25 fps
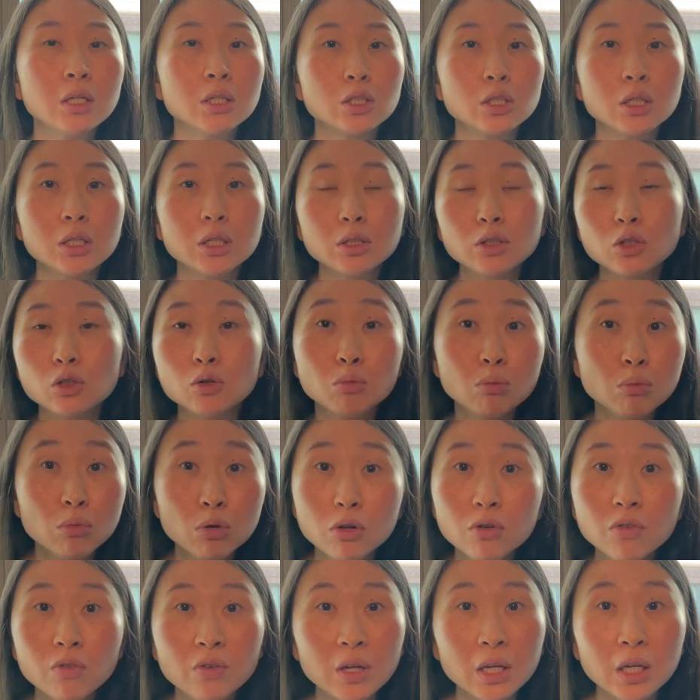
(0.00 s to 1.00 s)
into
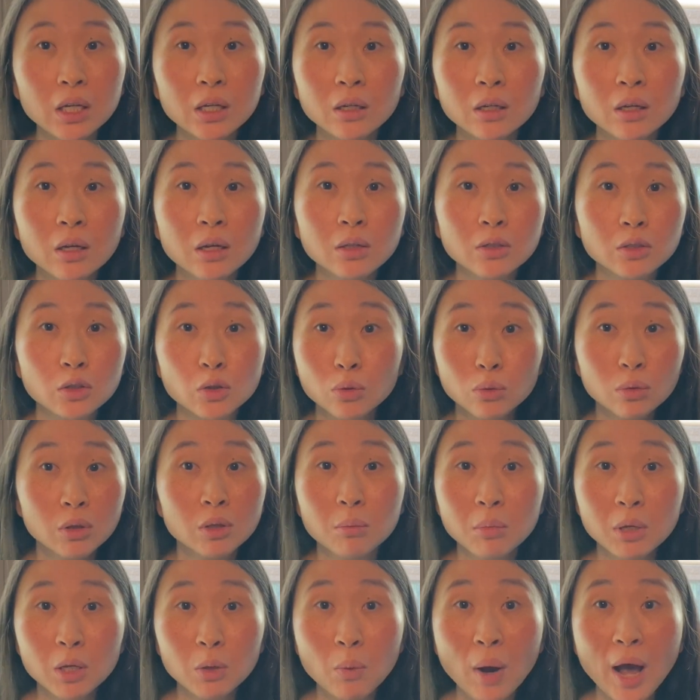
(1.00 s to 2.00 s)
moving to the
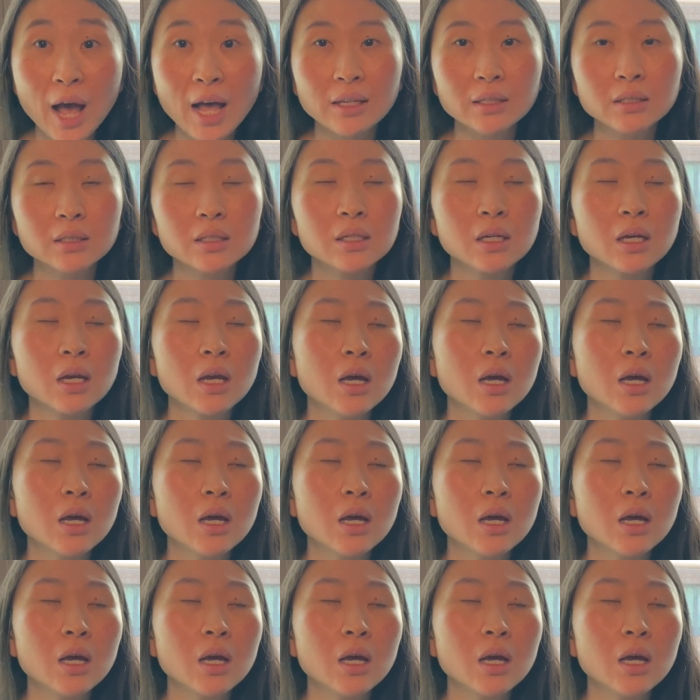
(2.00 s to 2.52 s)
Midwest.